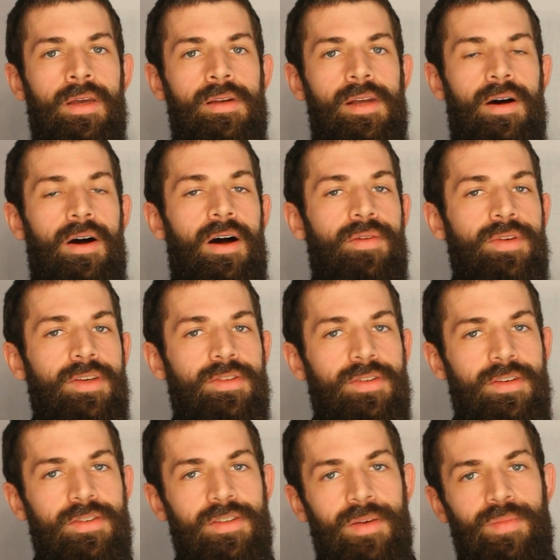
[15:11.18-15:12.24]
Now,
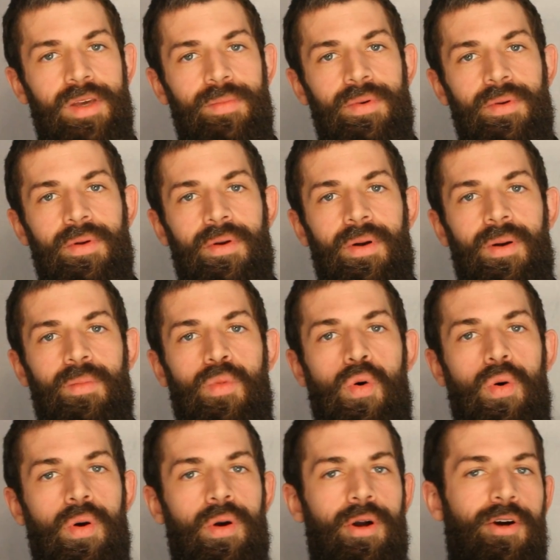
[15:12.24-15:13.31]
obviously, some people are
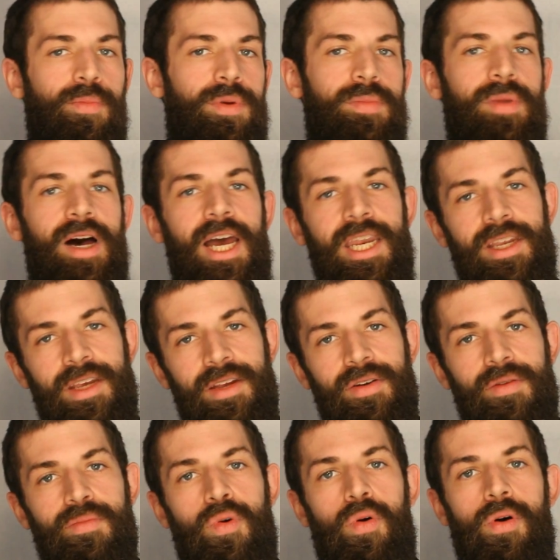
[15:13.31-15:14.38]
more open-minded
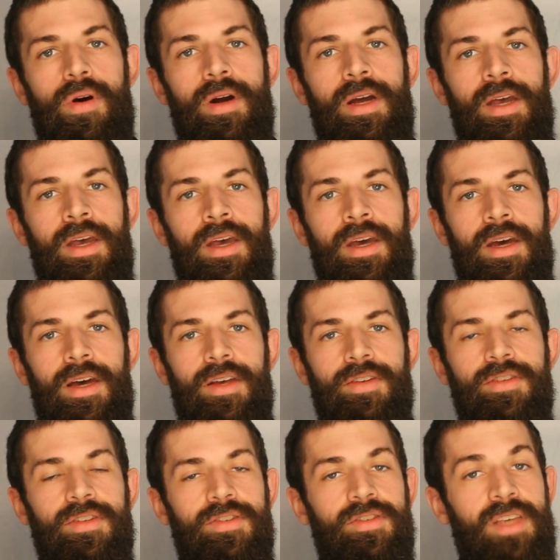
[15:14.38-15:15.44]
or more
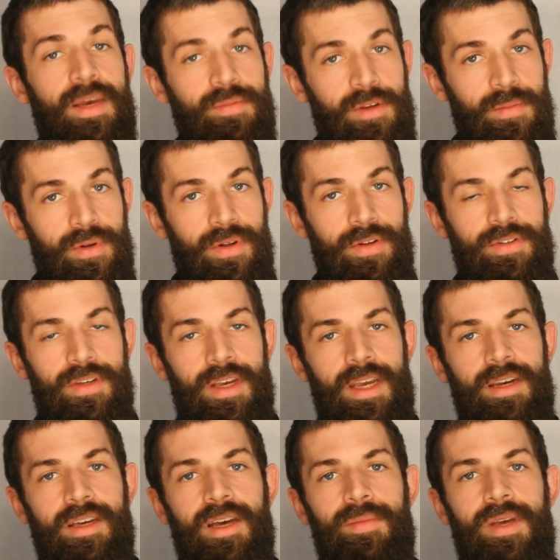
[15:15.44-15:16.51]
susceptible to
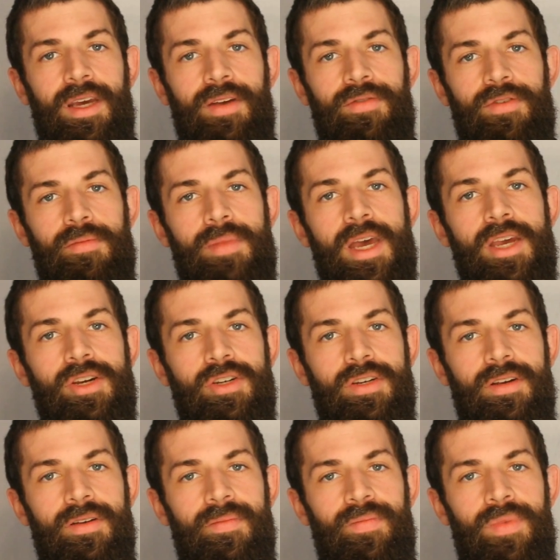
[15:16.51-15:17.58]
incoming
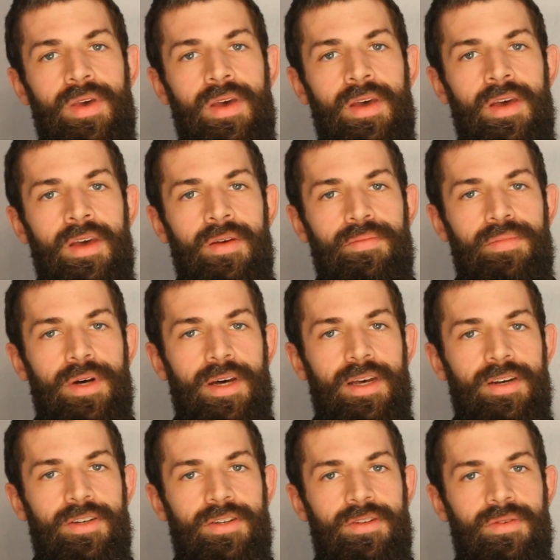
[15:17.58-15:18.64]
information,
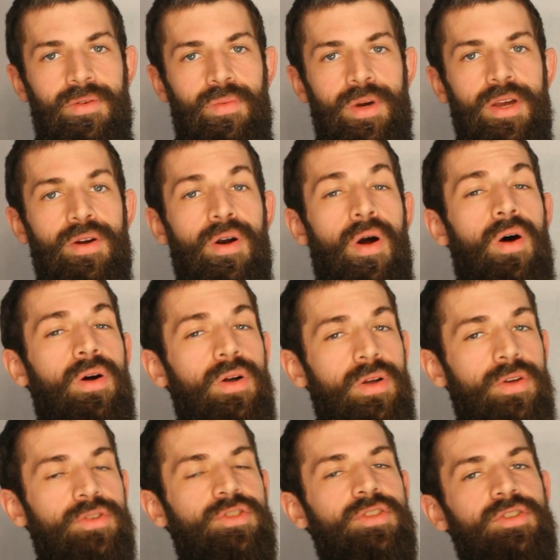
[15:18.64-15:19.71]
but we are
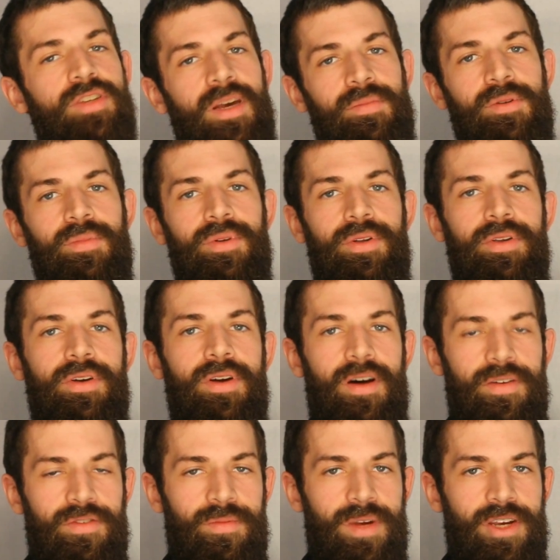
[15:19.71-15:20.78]
all susceptible to
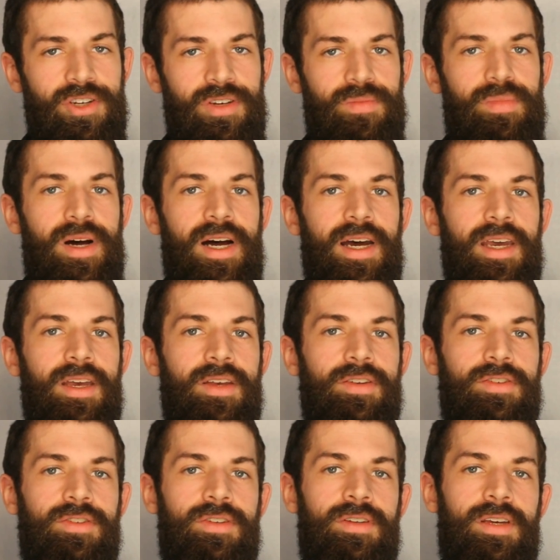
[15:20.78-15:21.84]
confirmation
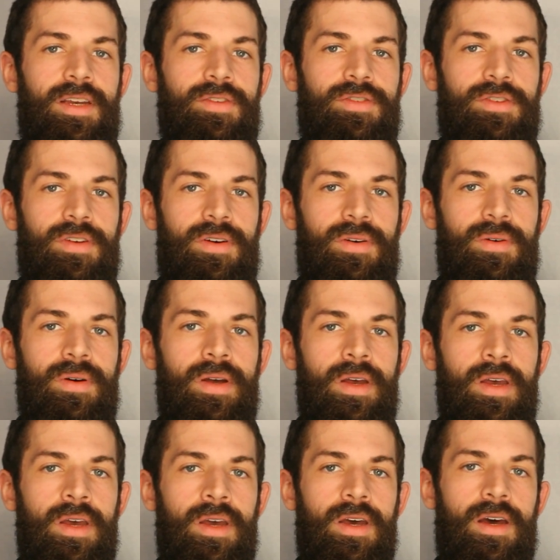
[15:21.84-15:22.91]
bias. And so
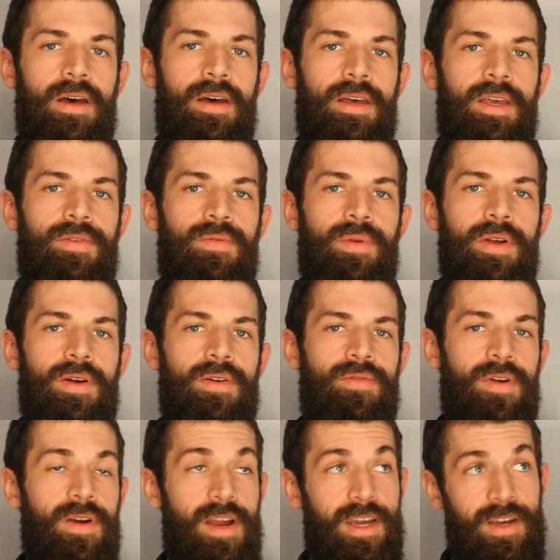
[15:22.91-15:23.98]
if we are
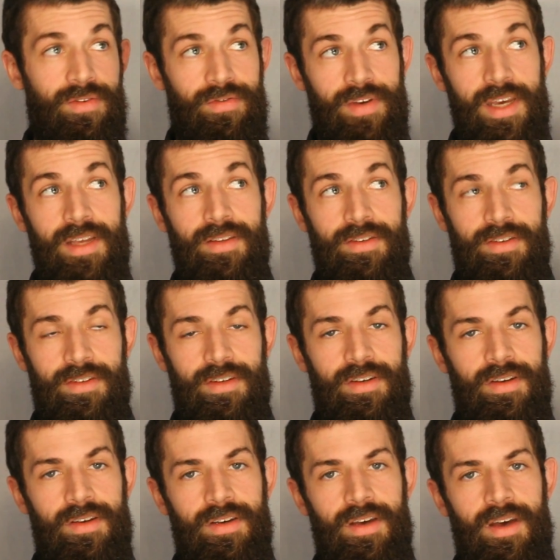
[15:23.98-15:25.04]
very convinced
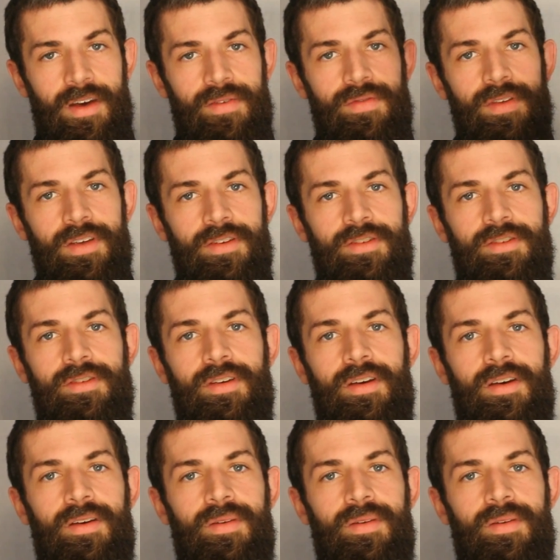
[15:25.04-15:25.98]
of this